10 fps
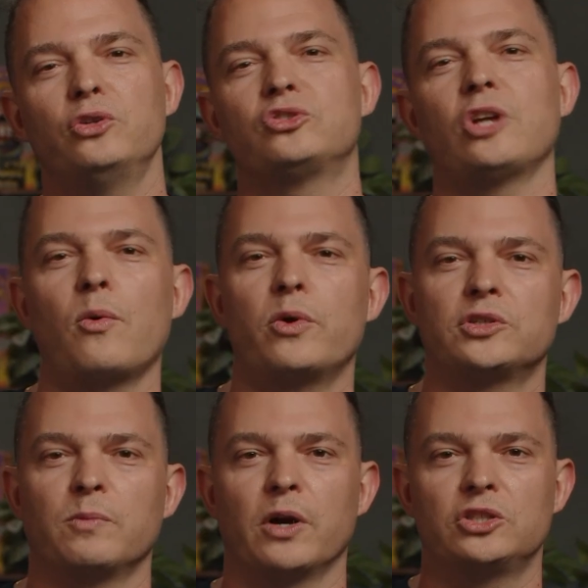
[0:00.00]
new Star
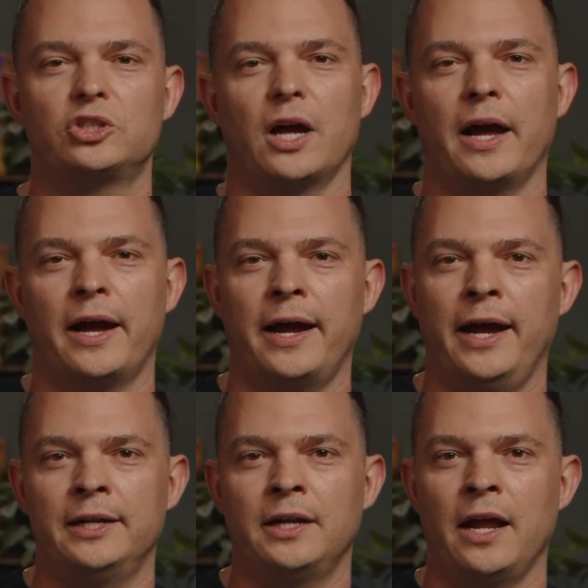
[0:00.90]
Wars merch uh,
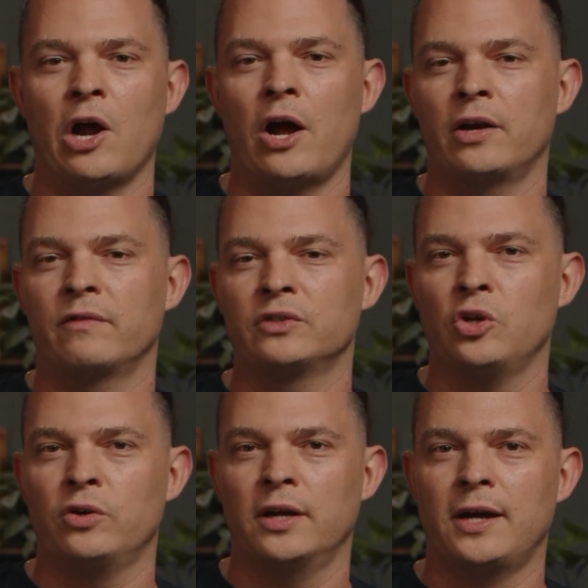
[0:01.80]
in, in honor of
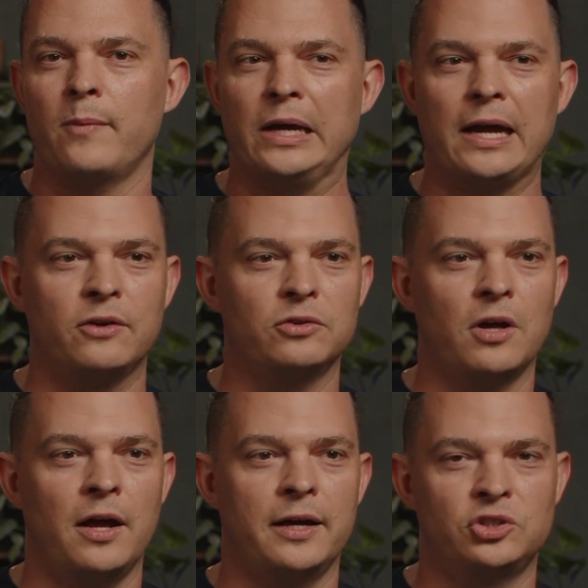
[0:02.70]
Ahsoka coming out
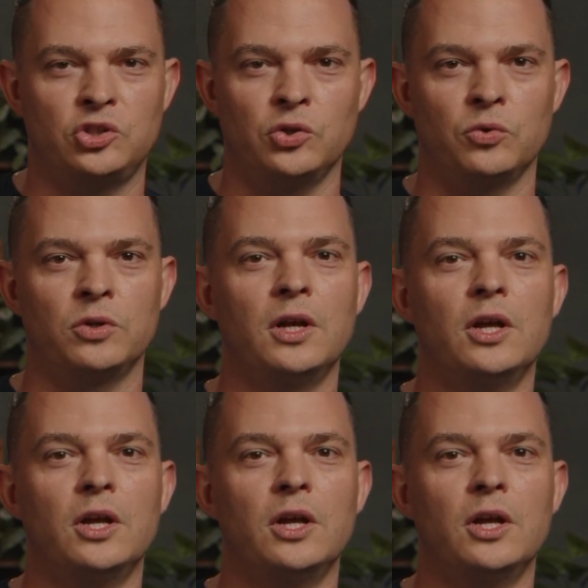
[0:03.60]
uh, soon.